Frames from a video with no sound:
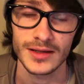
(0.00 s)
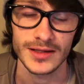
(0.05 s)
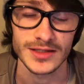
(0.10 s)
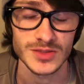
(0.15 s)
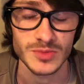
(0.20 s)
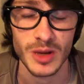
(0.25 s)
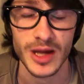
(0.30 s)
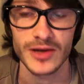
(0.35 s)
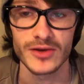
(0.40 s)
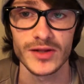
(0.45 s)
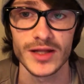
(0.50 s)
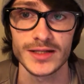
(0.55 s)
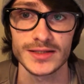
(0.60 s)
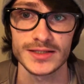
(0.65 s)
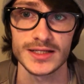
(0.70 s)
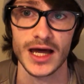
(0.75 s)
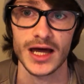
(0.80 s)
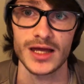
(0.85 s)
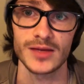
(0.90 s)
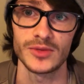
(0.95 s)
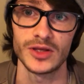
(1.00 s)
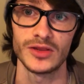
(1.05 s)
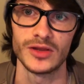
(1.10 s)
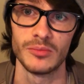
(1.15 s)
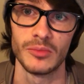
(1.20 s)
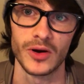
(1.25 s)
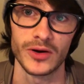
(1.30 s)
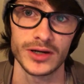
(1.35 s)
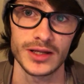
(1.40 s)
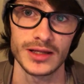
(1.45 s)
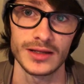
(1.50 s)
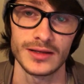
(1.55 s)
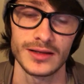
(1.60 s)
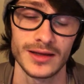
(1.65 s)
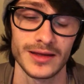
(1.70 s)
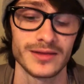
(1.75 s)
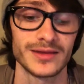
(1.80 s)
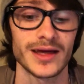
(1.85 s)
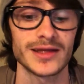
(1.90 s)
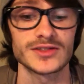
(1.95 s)
is better than timing the market,
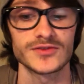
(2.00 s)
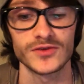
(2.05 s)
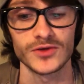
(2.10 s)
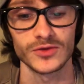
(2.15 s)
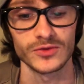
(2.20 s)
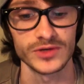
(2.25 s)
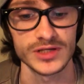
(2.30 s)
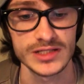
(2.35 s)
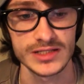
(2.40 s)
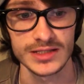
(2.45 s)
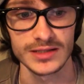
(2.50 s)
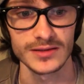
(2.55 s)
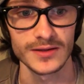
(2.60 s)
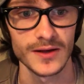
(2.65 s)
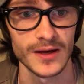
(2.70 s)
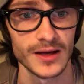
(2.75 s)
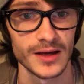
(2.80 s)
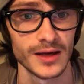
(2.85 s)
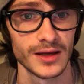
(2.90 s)
and that's for a reason.